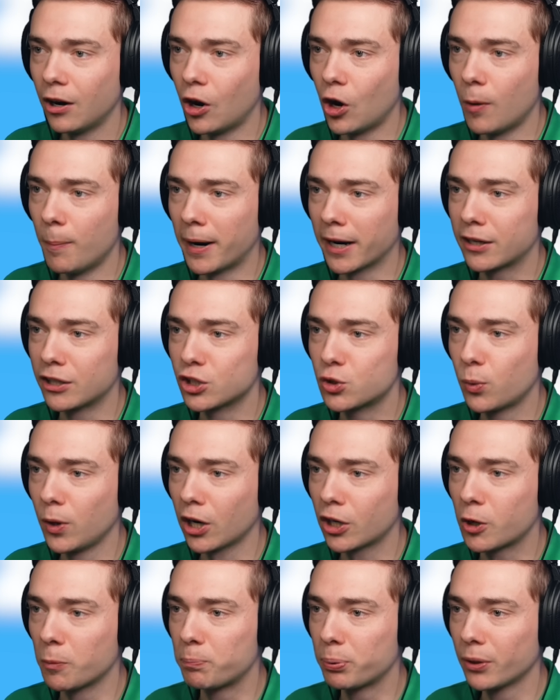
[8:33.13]
Oh my, because we
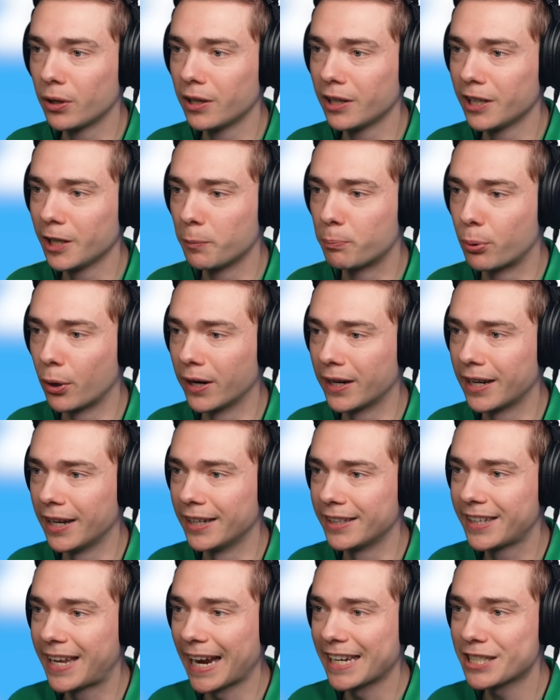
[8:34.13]
are completely breaking
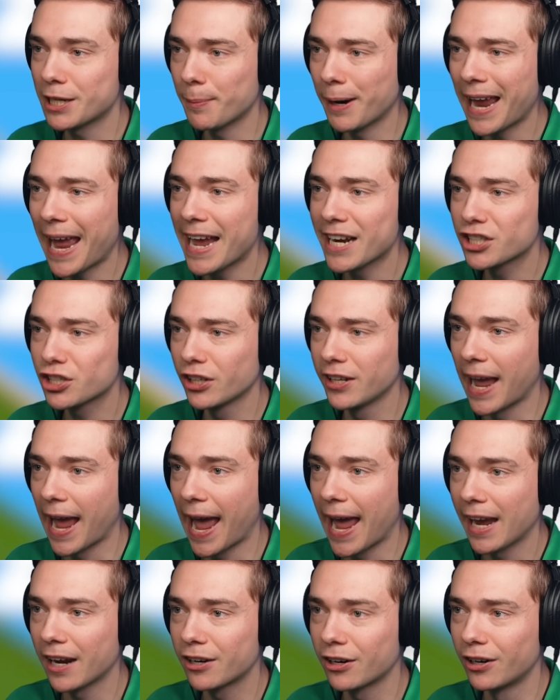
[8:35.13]
it. Guys, am I actually a
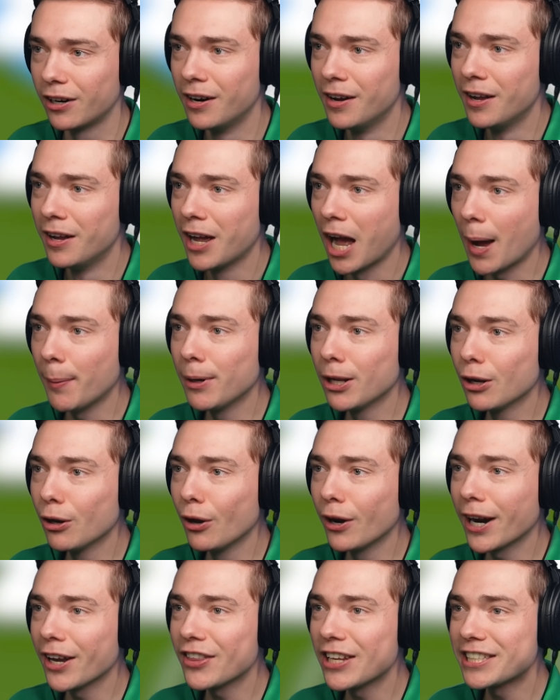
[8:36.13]
hacker? I mean,
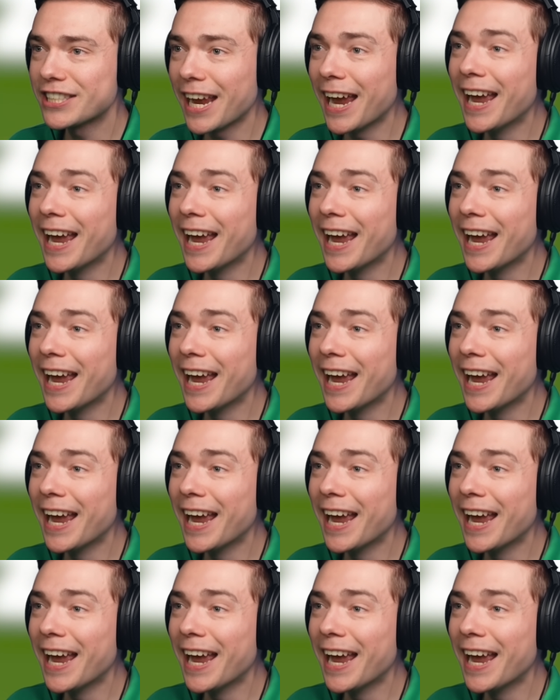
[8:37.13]
look at this.